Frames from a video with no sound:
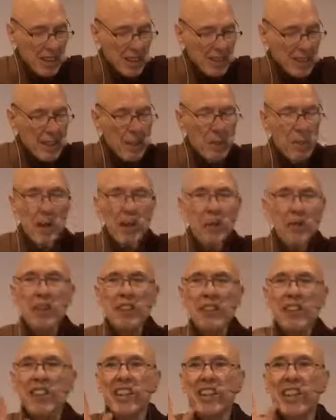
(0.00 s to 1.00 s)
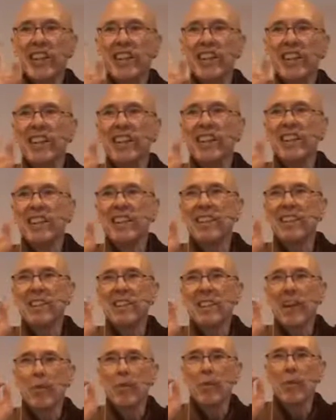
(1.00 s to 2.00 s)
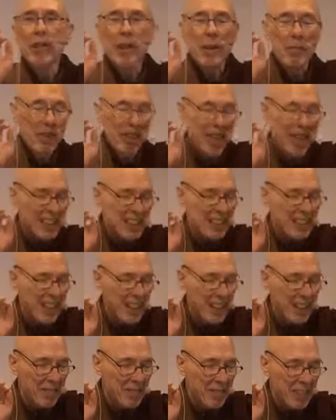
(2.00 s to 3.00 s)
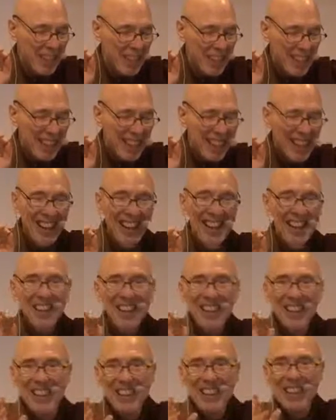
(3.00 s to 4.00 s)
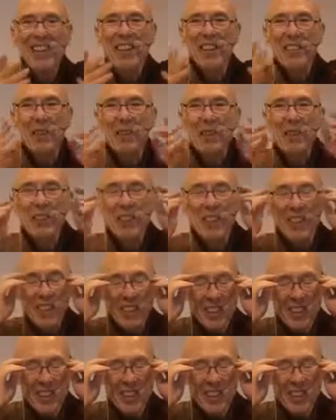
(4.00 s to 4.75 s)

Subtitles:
Now, one question that I brought up last time, or that arose in the